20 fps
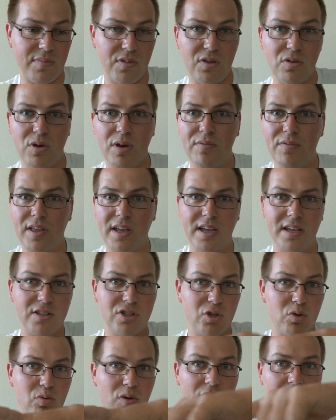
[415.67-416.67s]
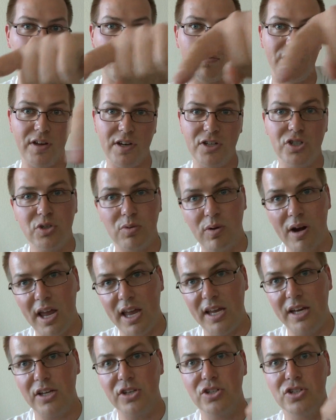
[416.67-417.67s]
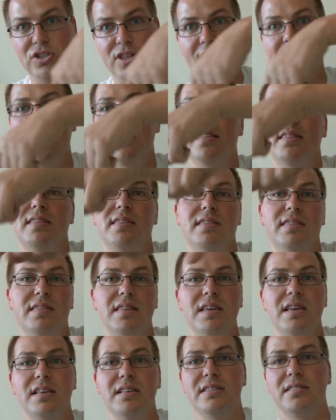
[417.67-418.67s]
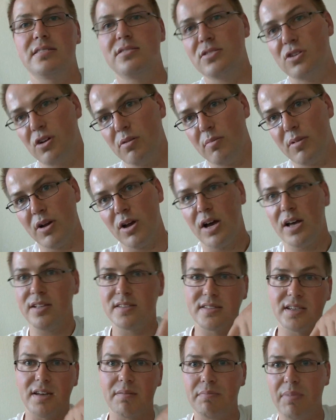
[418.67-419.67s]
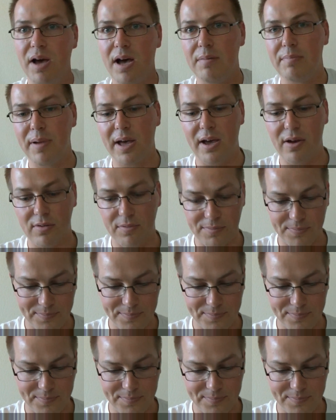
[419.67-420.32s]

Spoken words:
you have like a 12-inch range that these Termagants can pop out.